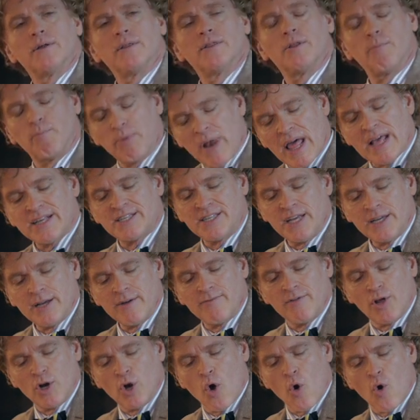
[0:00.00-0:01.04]
The blessing
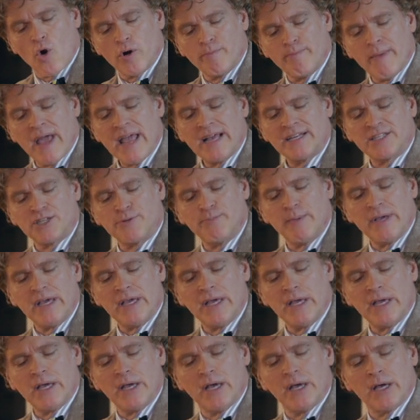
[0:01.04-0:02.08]
of the Lord makes
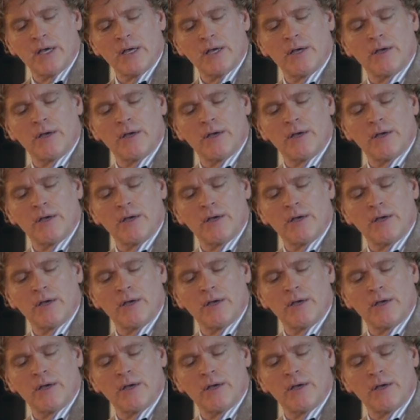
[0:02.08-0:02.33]
me